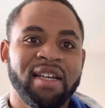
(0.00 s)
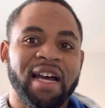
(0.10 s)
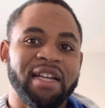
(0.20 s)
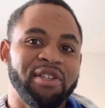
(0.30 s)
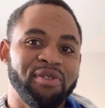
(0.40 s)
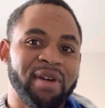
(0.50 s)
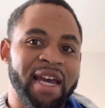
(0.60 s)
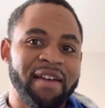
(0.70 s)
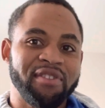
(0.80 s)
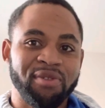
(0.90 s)
I do
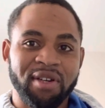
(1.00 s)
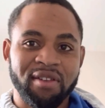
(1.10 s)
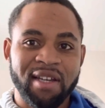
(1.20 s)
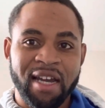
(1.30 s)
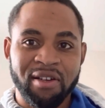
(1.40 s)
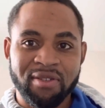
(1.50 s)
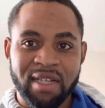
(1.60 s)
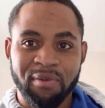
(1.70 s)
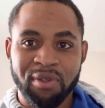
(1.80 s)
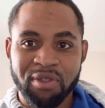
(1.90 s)
have two other dynos
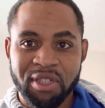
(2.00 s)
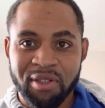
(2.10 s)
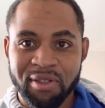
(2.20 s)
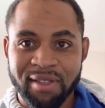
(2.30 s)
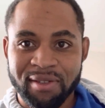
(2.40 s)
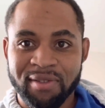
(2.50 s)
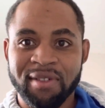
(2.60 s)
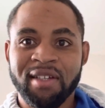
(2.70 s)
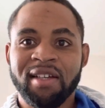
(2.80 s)
I will show you.